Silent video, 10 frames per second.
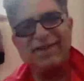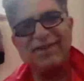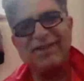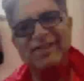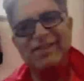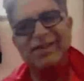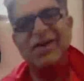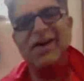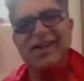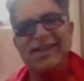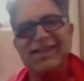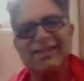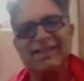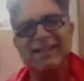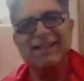Richard
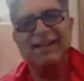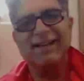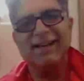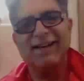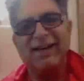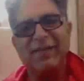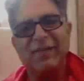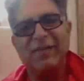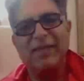Dawkins, um,